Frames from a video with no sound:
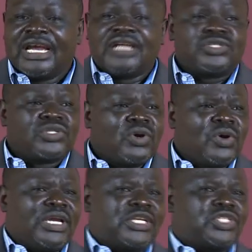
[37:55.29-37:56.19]
And
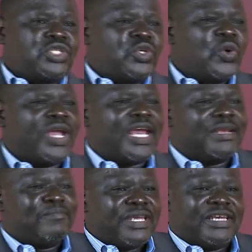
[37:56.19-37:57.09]
so it is you
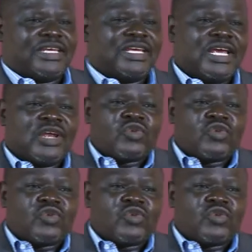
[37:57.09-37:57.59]
and me